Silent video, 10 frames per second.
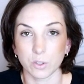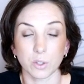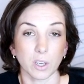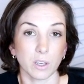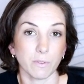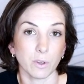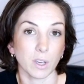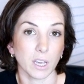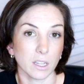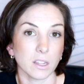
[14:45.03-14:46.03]
So if
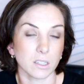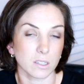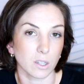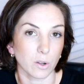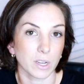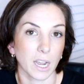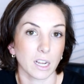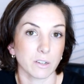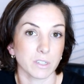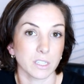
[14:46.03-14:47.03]
you eat this low
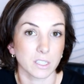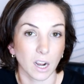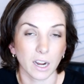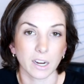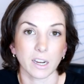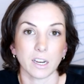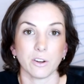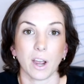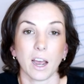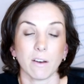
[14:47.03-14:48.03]
calorie diet and
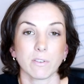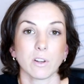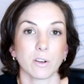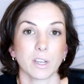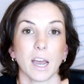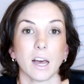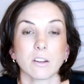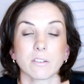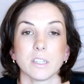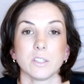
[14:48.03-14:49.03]
you have low
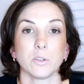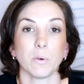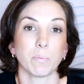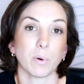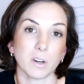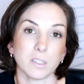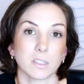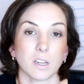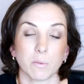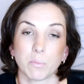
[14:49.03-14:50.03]
calories, your body's
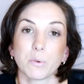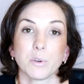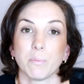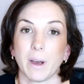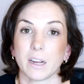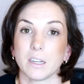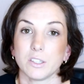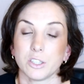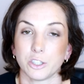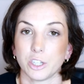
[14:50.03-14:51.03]
going to pull you back
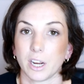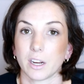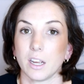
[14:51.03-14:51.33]
into check,